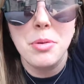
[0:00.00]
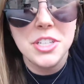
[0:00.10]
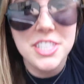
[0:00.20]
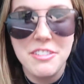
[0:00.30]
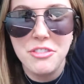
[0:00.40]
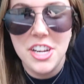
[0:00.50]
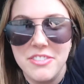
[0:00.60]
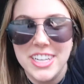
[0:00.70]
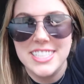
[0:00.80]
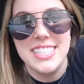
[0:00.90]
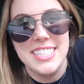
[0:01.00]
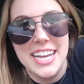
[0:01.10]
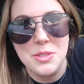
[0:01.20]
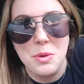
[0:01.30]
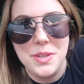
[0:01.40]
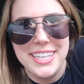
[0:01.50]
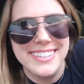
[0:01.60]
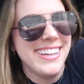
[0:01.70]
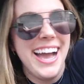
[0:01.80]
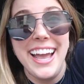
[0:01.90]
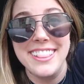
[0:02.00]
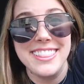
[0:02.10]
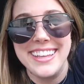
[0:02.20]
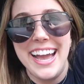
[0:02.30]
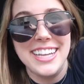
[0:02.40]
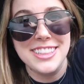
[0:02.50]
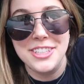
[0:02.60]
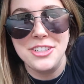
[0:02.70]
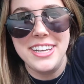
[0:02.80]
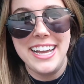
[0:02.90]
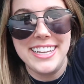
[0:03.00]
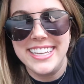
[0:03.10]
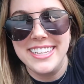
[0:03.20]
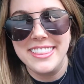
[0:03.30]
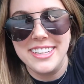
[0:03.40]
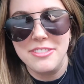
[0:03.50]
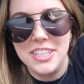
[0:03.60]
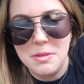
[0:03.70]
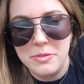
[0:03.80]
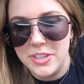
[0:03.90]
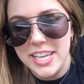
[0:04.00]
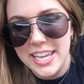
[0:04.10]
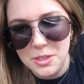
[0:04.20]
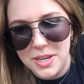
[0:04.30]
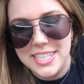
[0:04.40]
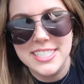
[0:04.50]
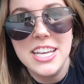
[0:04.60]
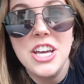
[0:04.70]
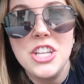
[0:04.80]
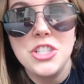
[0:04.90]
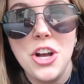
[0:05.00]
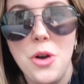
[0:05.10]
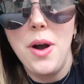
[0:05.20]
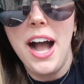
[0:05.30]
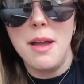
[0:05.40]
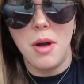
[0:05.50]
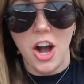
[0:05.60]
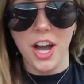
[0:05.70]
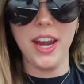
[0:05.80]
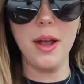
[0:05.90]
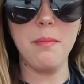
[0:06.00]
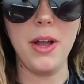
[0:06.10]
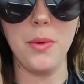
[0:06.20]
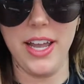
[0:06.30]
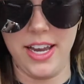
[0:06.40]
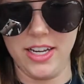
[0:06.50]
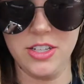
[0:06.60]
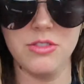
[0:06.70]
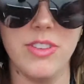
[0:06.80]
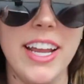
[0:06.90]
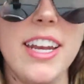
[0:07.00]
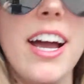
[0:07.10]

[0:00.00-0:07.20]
The person in front of us decides what we eat. I literally can't think of the name of it. Anyways, so I'm on my way right